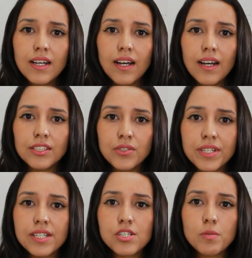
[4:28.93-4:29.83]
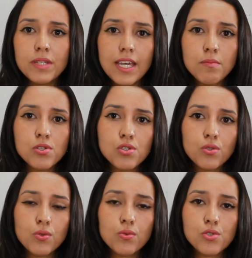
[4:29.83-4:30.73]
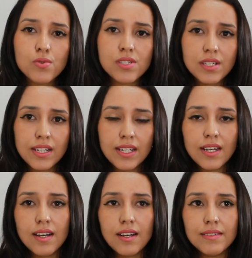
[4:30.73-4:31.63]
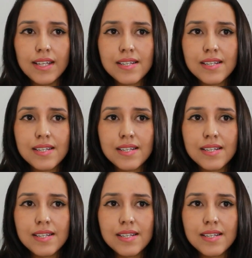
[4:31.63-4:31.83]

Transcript: Uh, you need to be able to, to study uh,